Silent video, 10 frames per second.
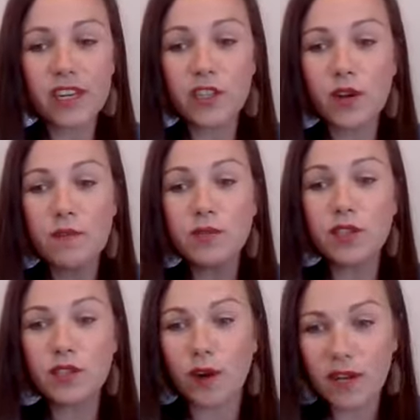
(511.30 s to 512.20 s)
So I'm
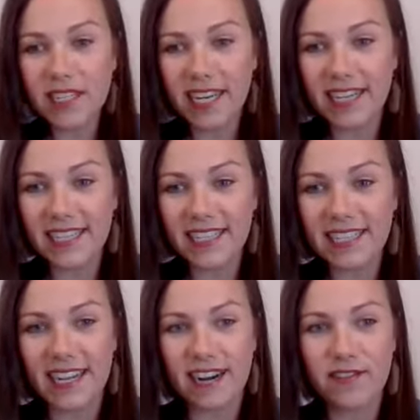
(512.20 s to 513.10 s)
so excited to
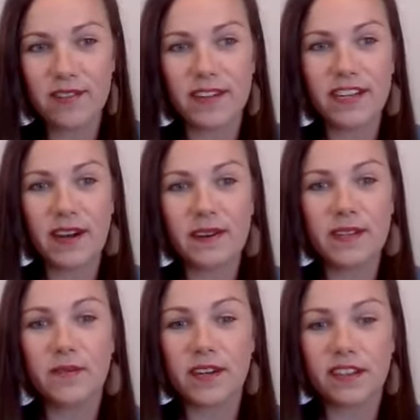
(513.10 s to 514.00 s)
let everyone know
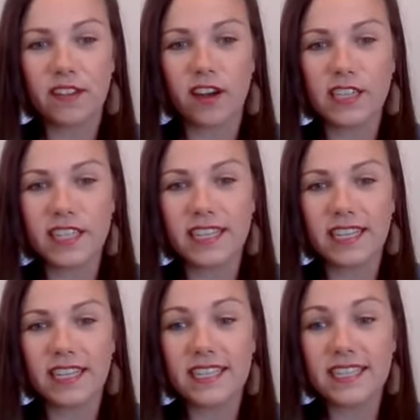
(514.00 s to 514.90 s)
that we are launching
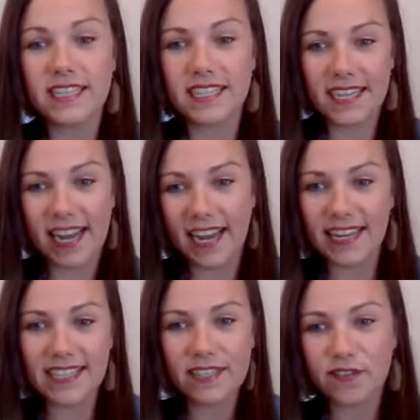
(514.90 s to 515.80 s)
this.
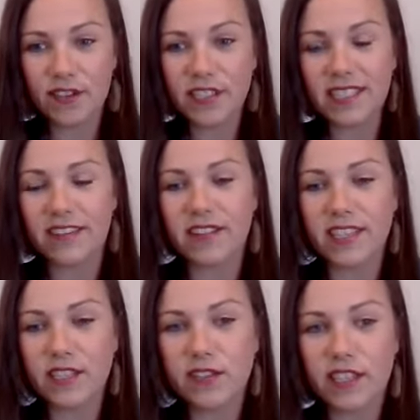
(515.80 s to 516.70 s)
Today is the first day
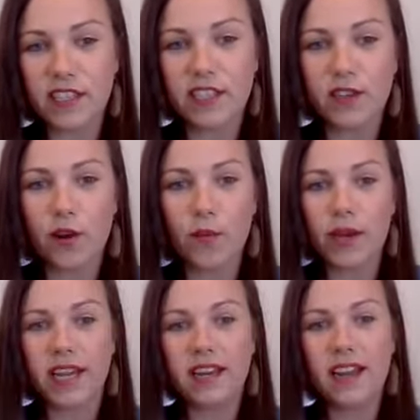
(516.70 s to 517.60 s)
registration is
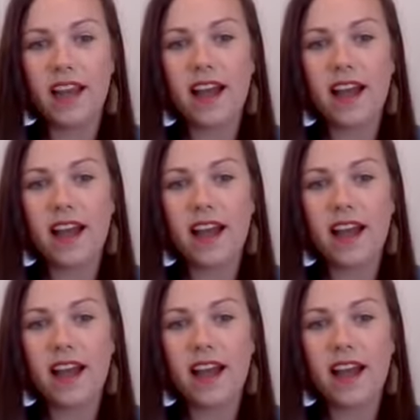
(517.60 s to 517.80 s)
open.